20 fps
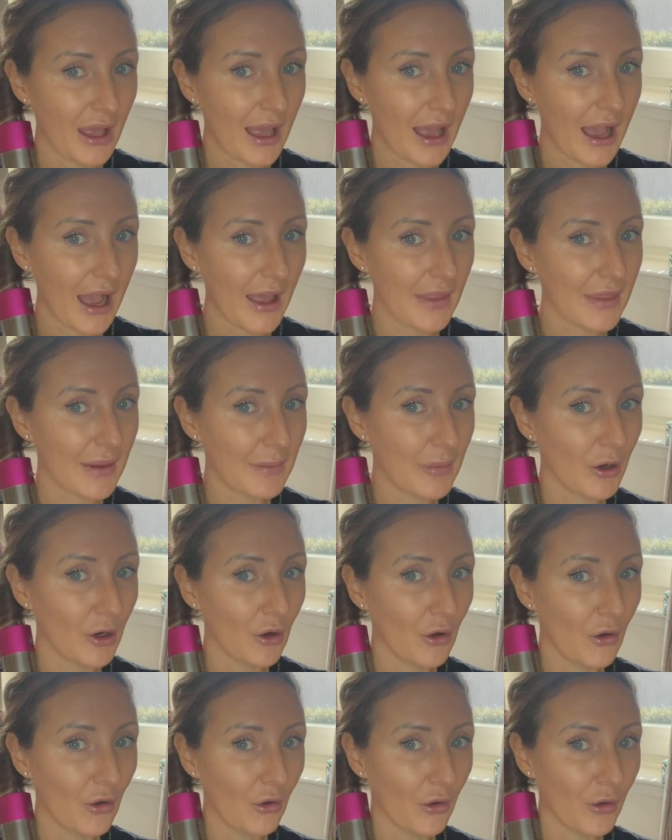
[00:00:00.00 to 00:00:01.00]
And then pull it
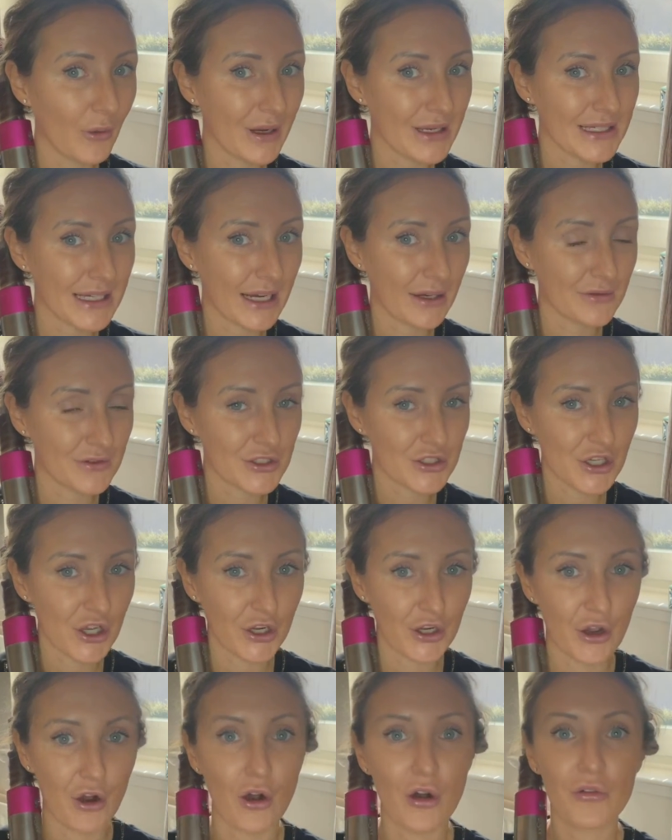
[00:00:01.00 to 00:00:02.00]
all the way down to
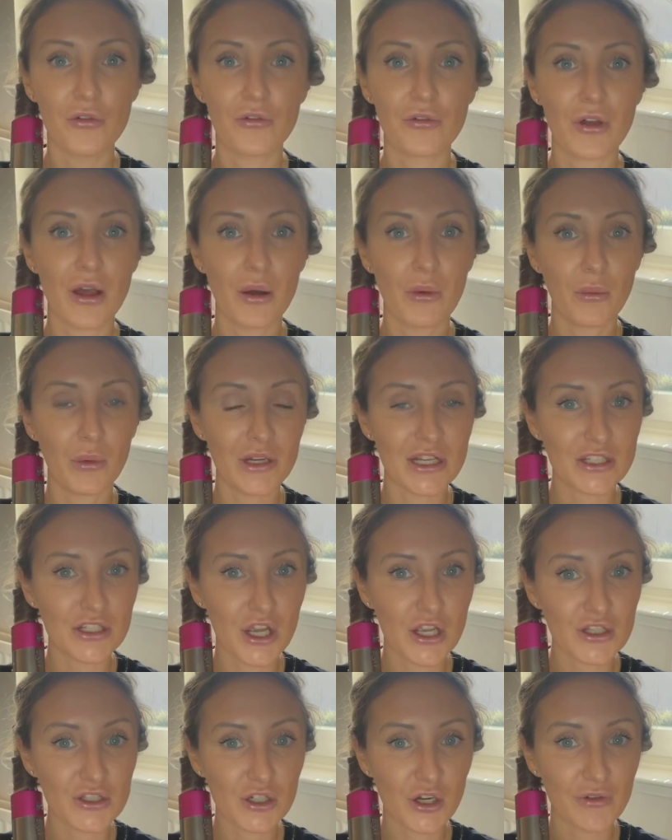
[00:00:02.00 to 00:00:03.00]
turn it off. When it
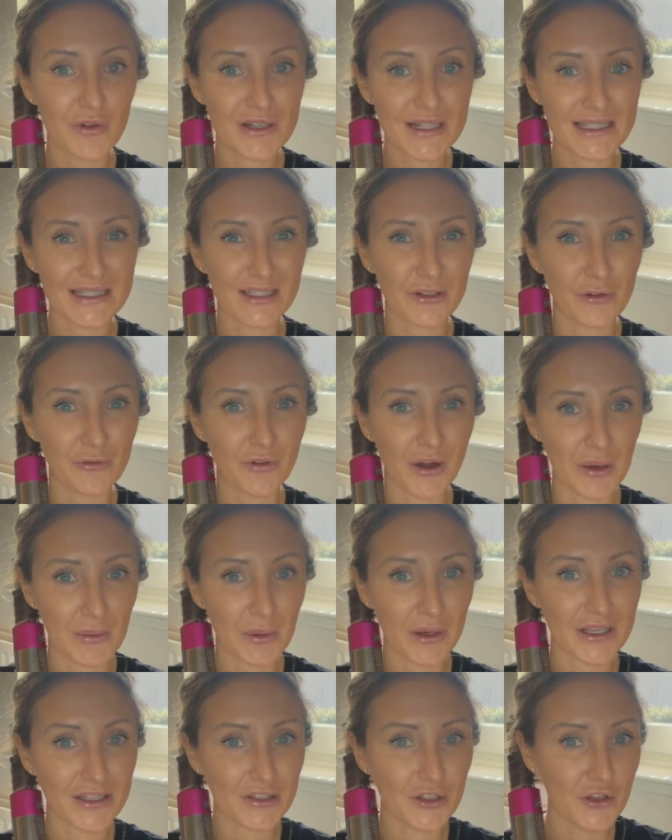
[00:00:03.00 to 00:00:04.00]
turns off, it does a little
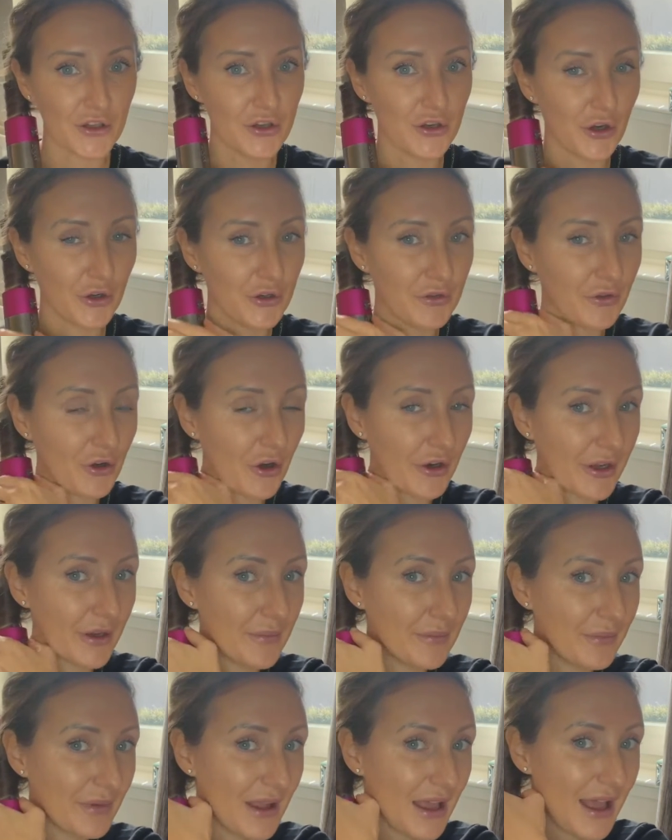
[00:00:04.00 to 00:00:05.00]
vibrate, so you know you've got it.
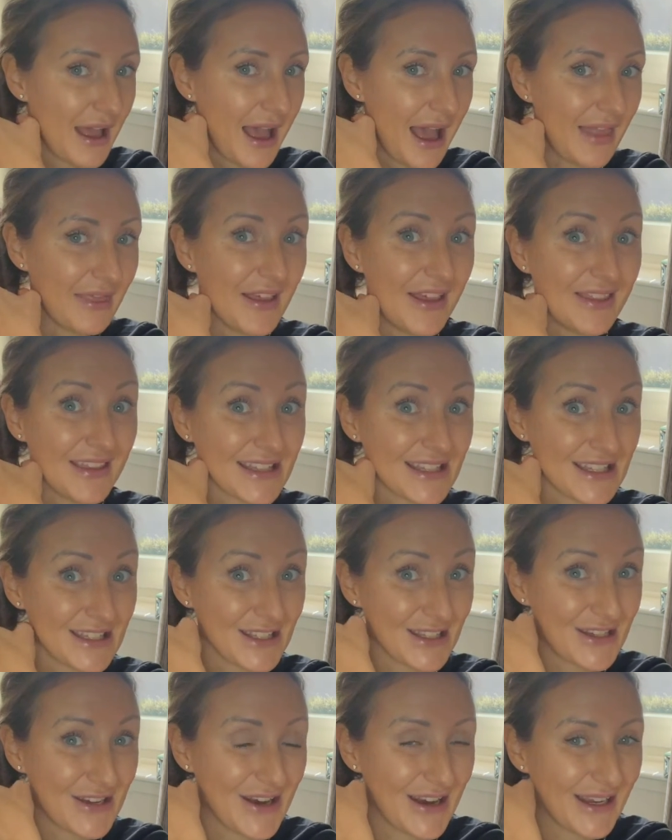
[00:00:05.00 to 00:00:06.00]
And then this is the
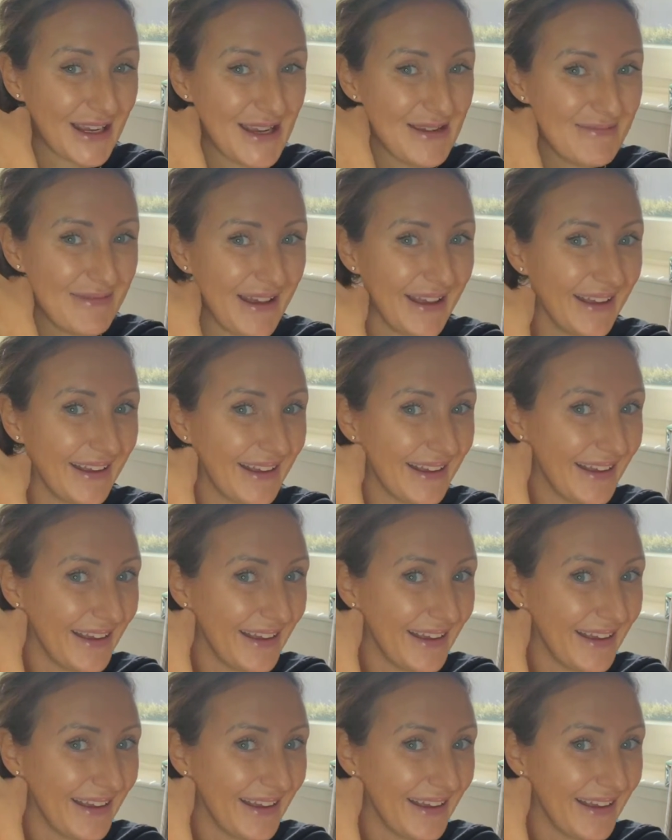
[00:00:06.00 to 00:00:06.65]
tricky bit.